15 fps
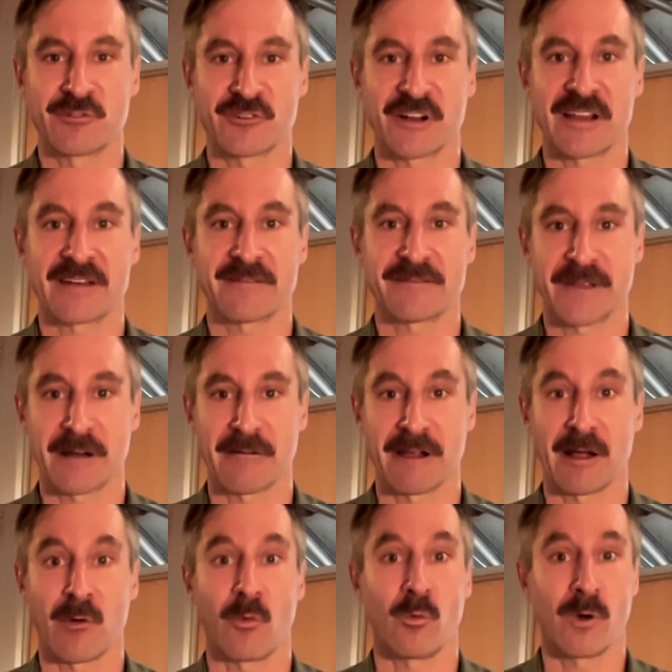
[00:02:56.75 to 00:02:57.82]
try and figure
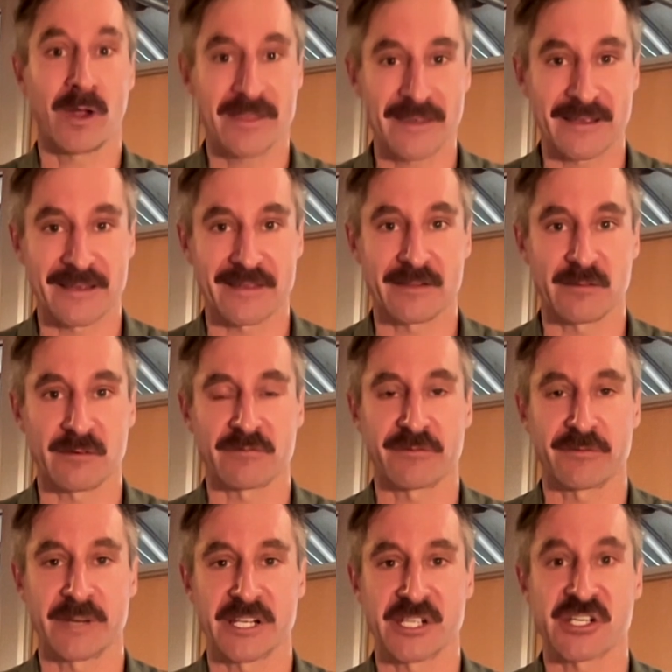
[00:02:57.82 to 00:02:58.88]
out where they get their
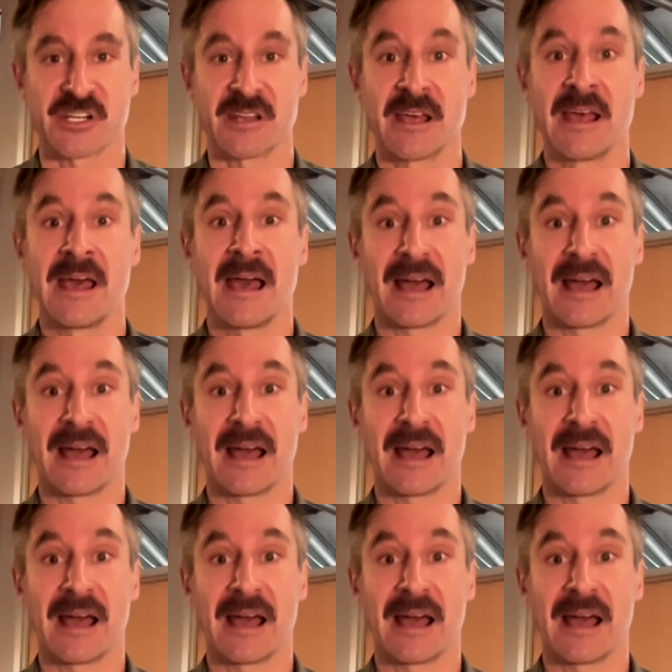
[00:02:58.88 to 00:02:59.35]
information.